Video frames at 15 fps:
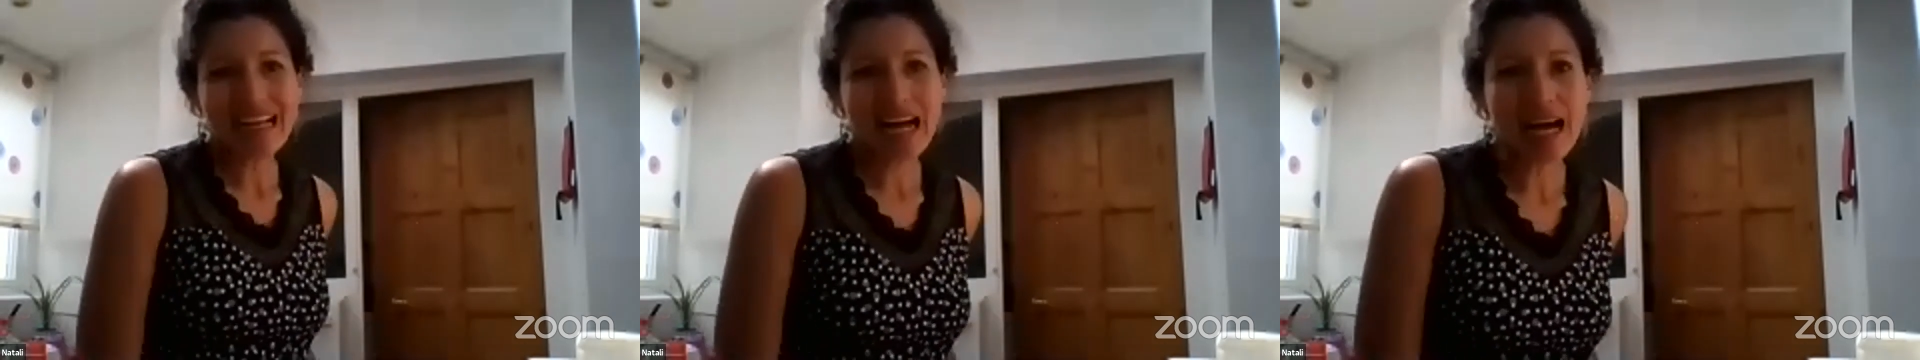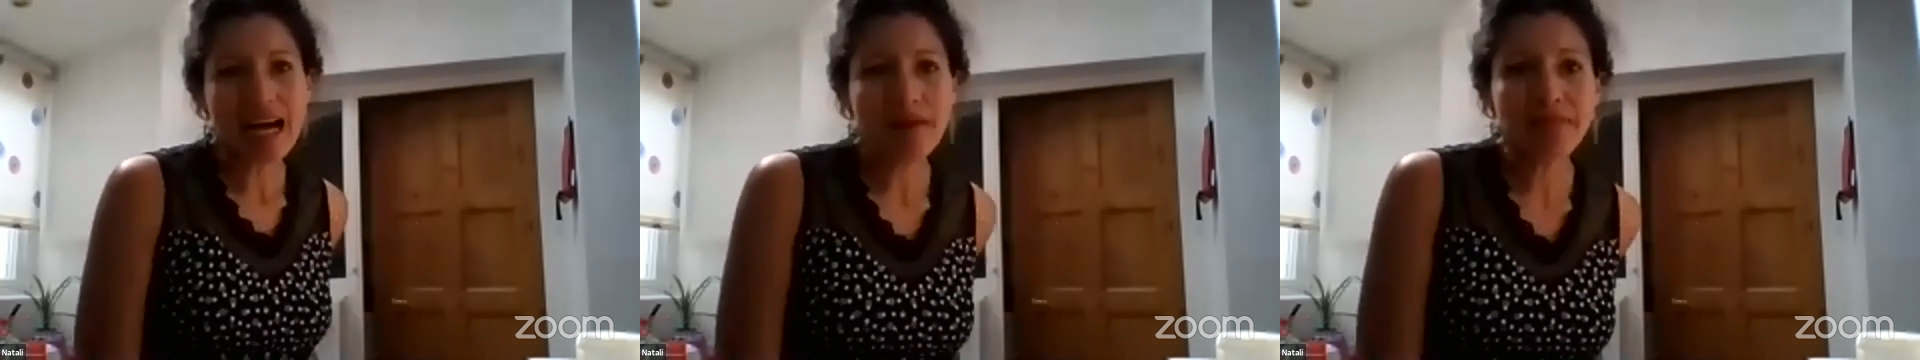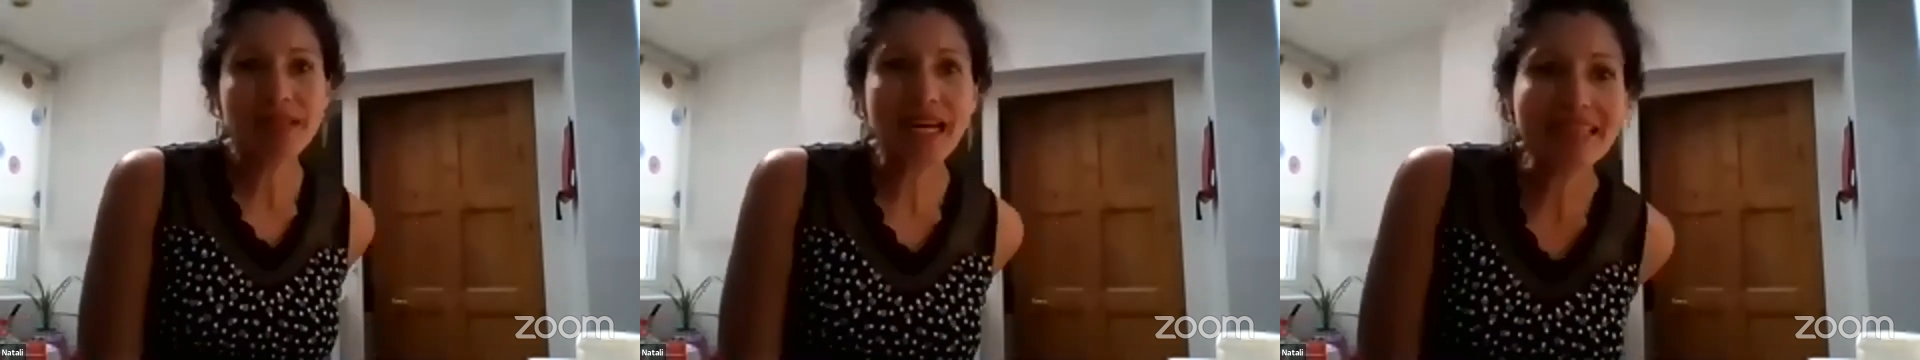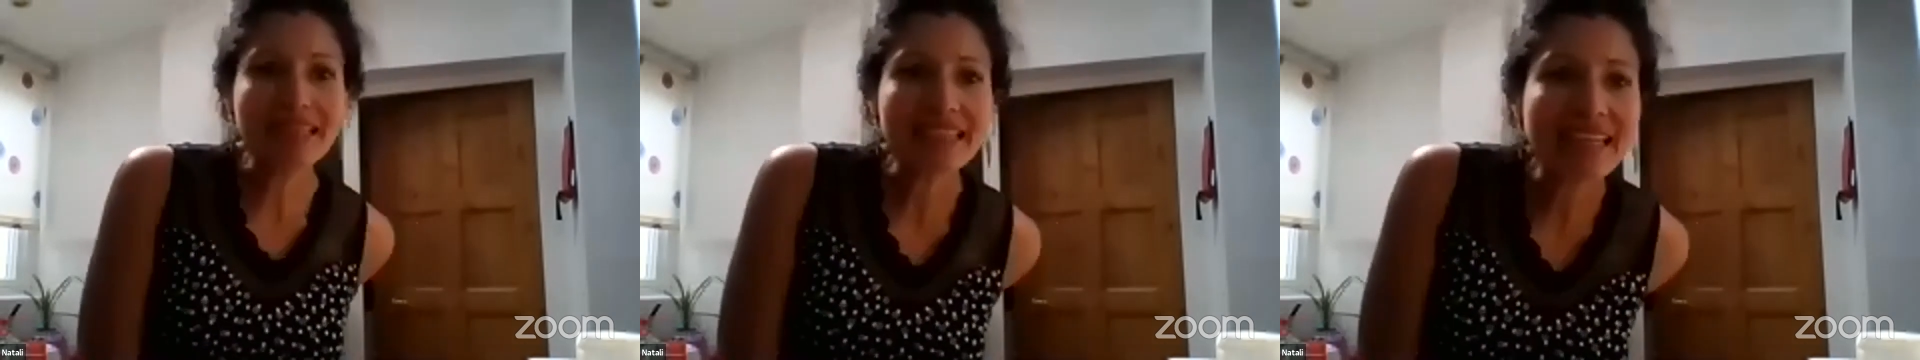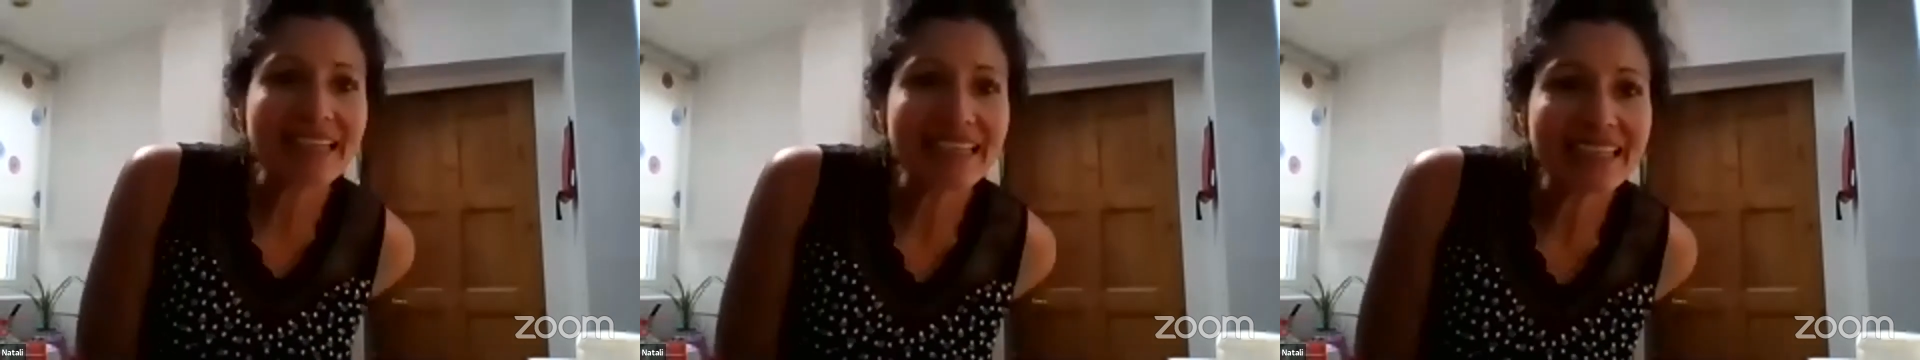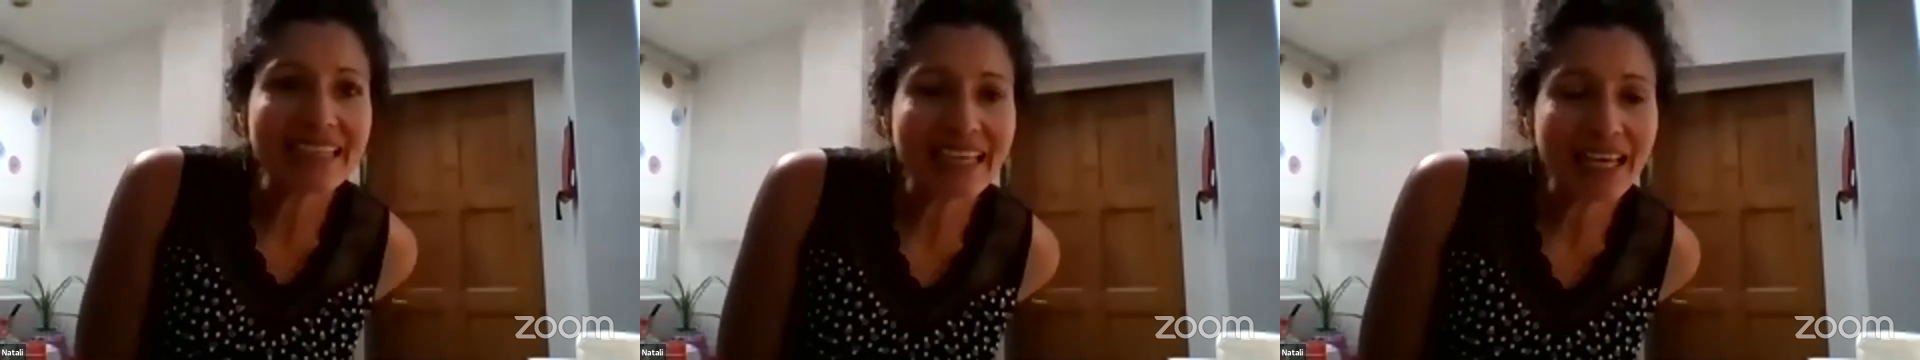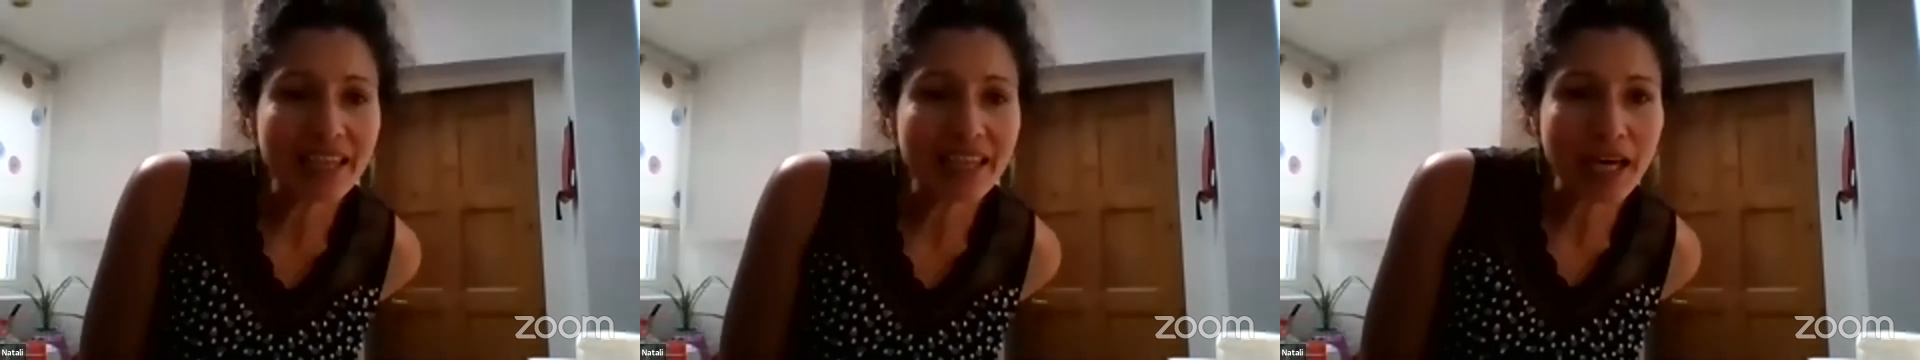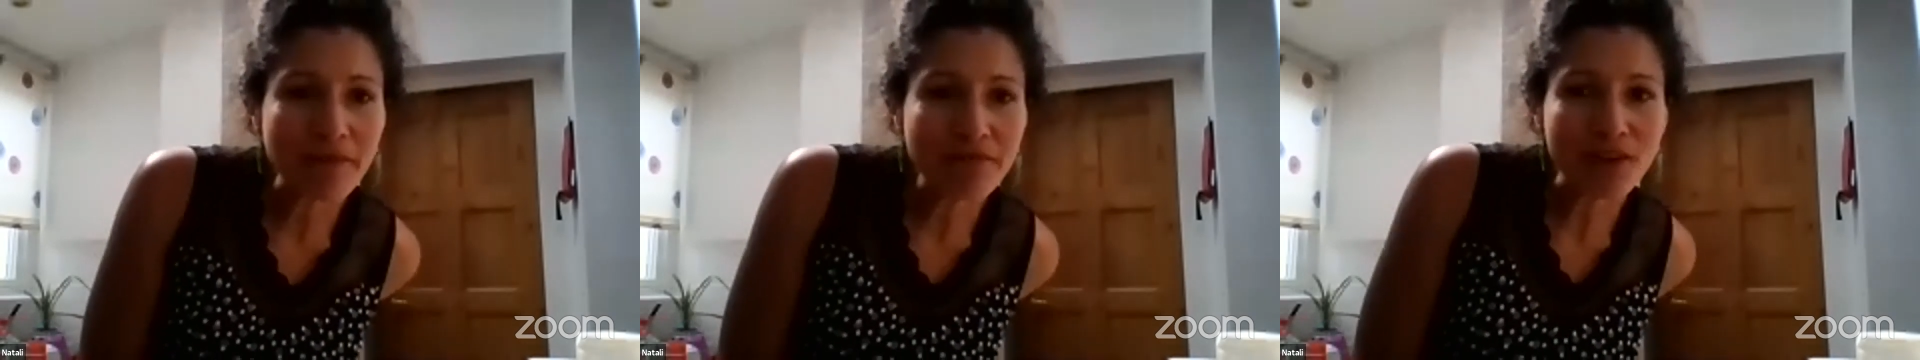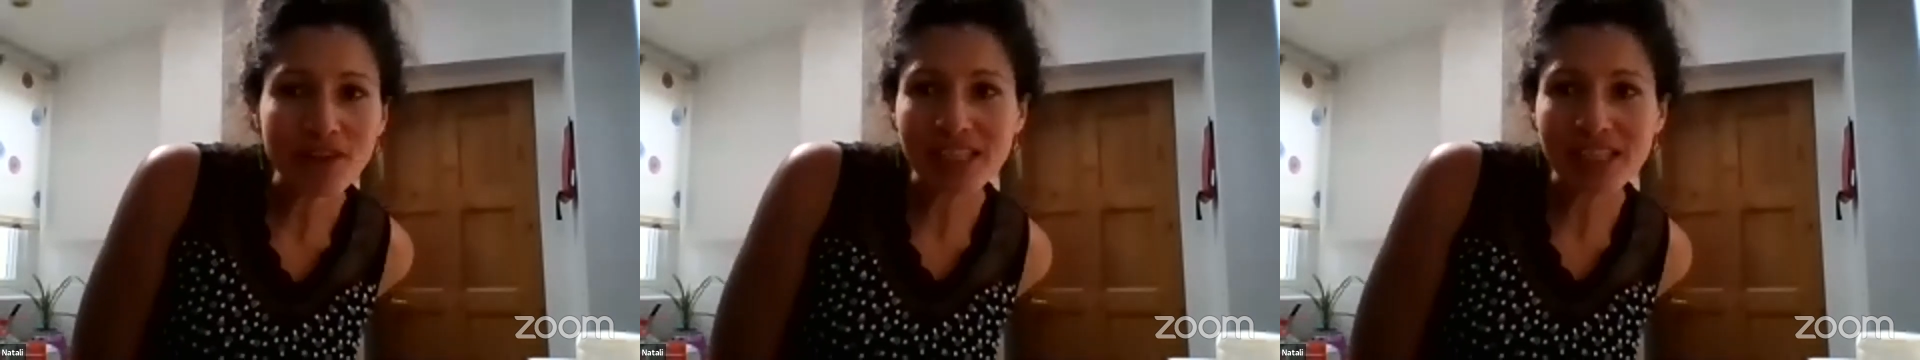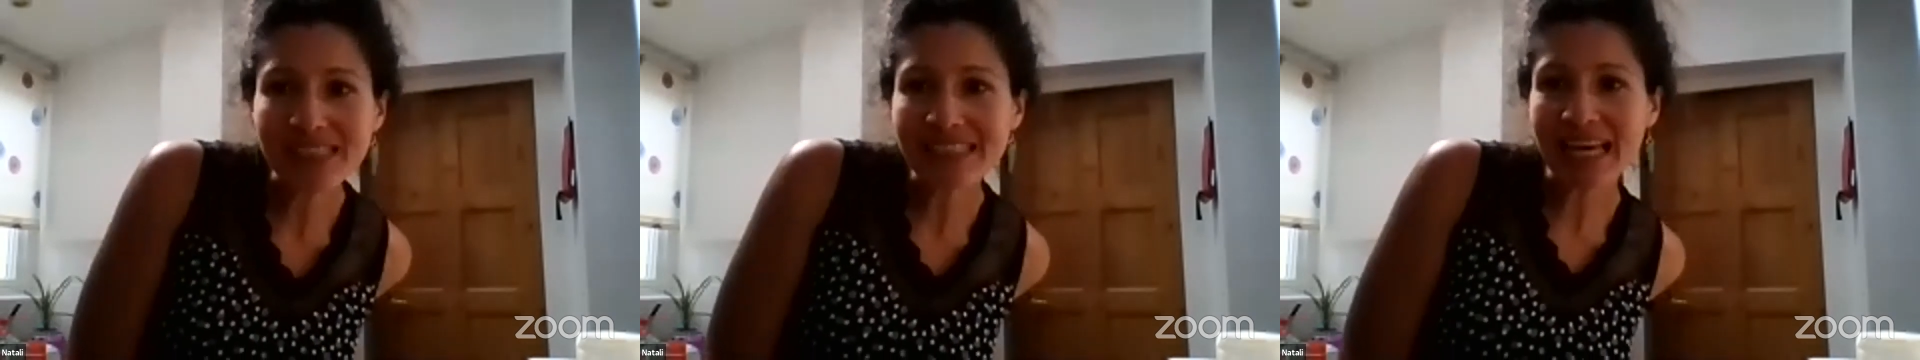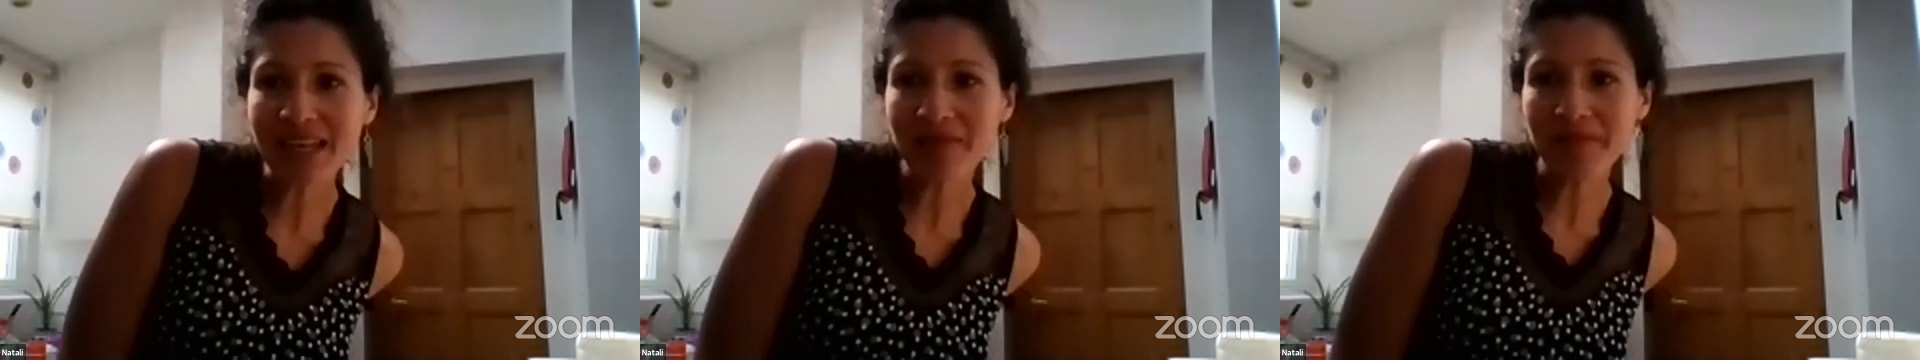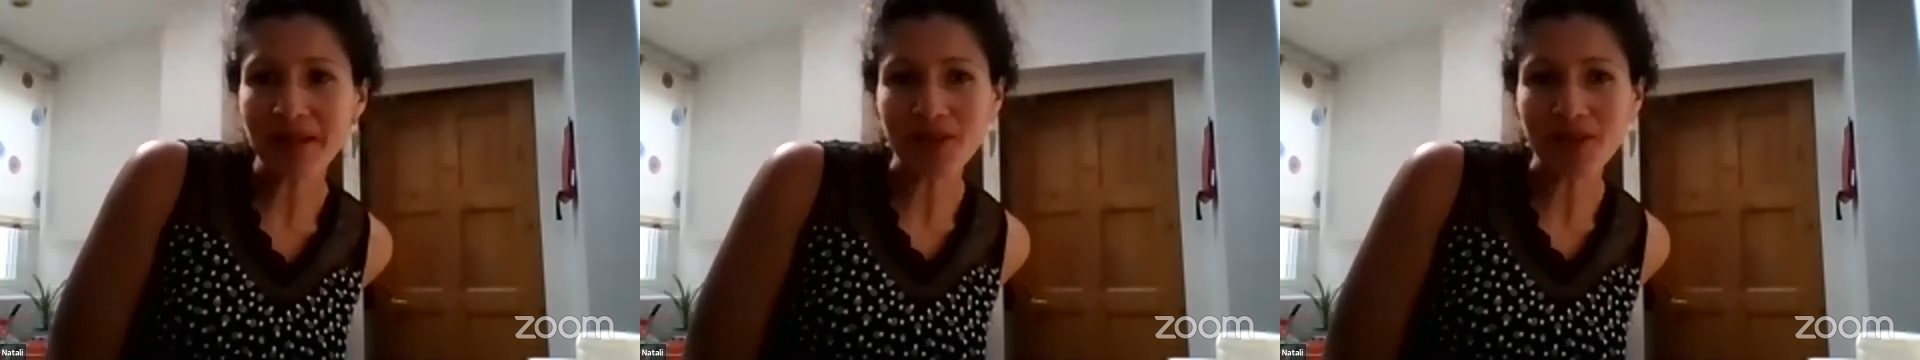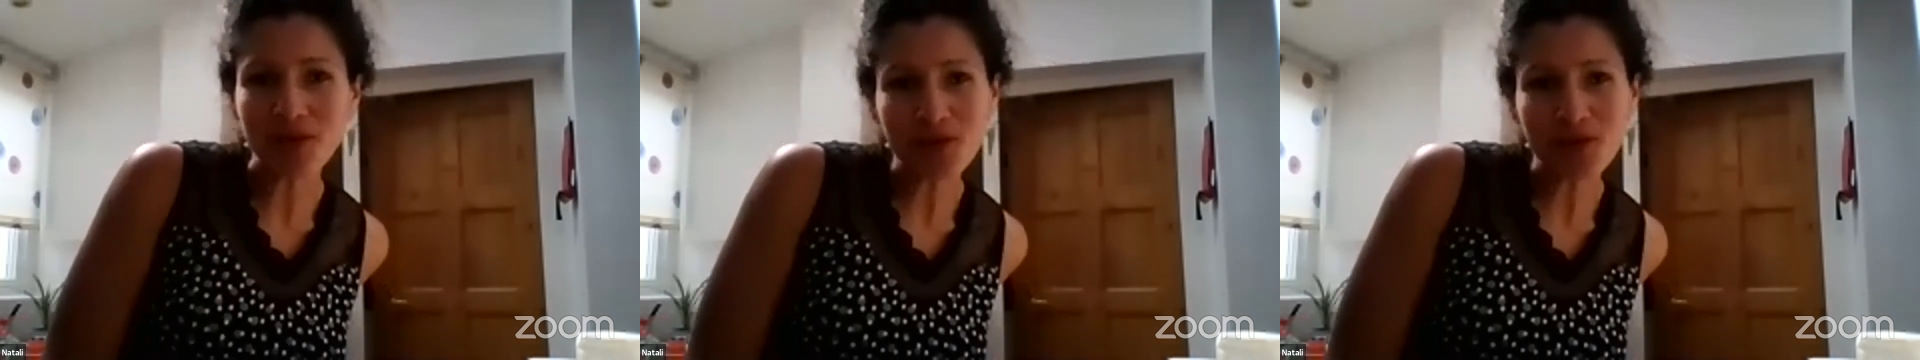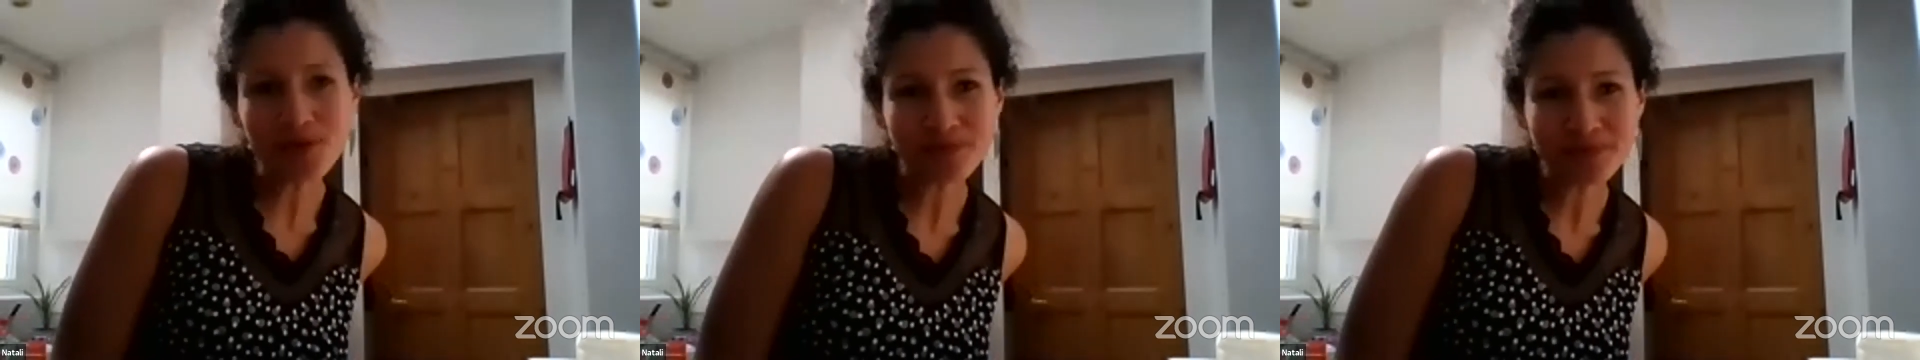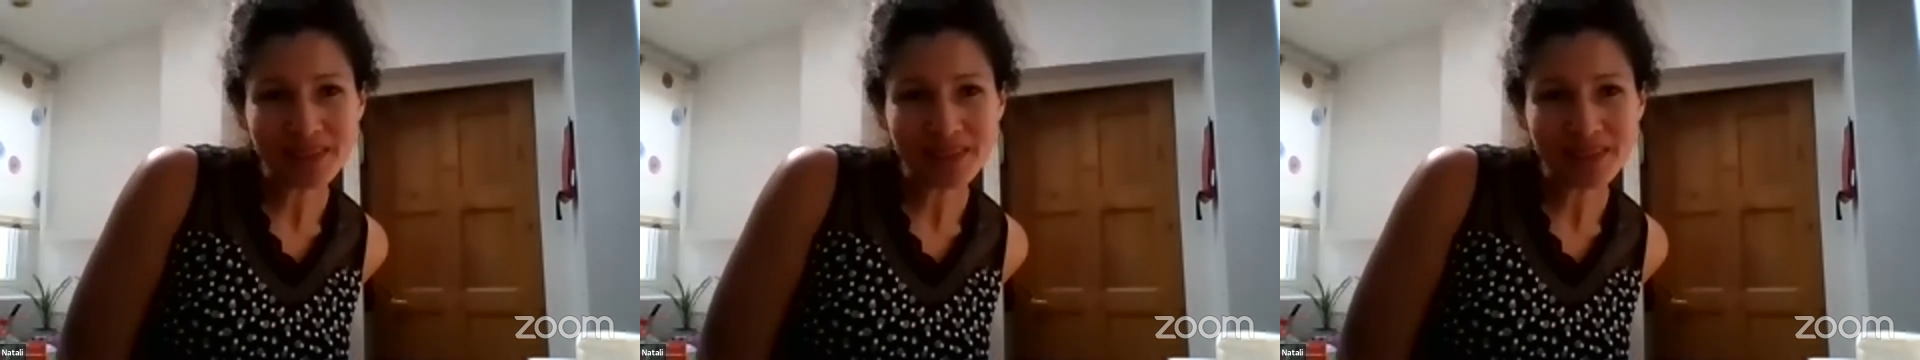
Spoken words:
I'm Natalie and I'm from El Salvador.